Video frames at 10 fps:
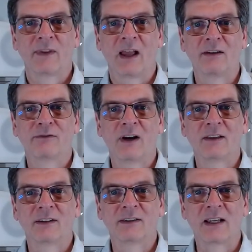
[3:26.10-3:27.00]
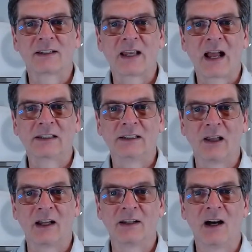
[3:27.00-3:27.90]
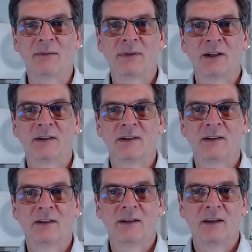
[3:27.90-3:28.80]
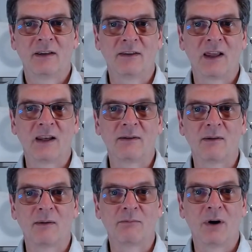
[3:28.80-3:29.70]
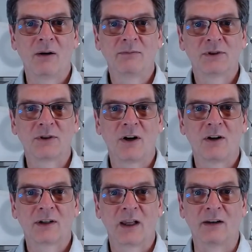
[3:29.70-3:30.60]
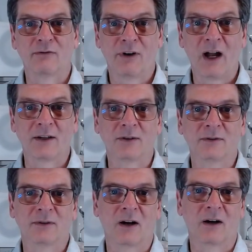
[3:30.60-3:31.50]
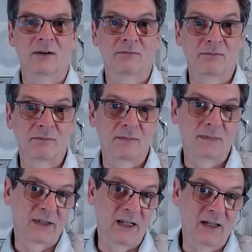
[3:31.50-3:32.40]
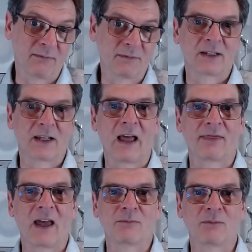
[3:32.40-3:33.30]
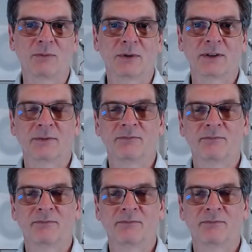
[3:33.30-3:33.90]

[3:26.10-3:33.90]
and find that they exactly line up, then Bob's dog and Fido are synonyms at that moment.